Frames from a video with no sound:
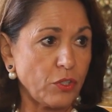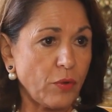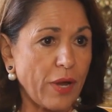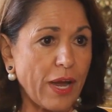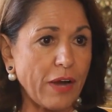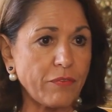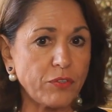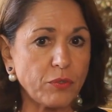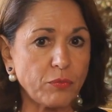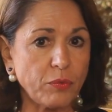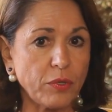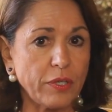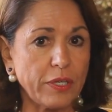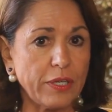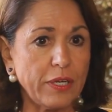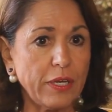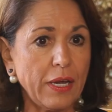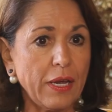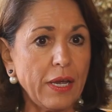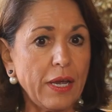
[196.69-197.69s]
You have to
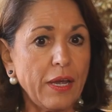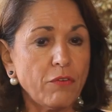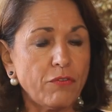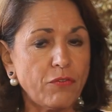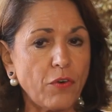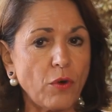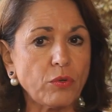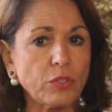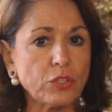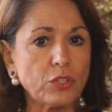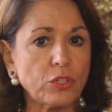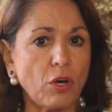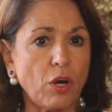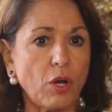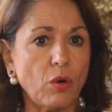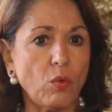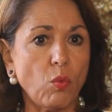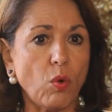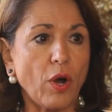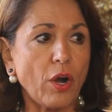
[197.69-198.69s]
really focus
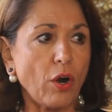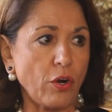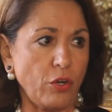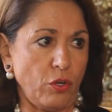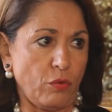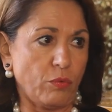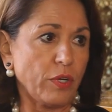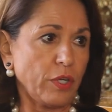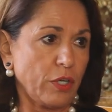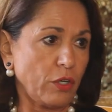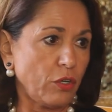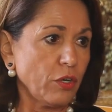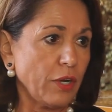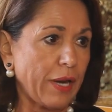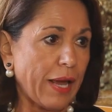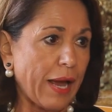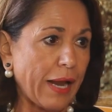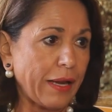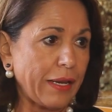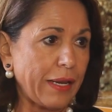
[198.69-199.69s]
on what are you really
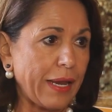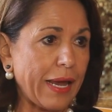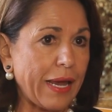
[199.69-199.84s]
good at,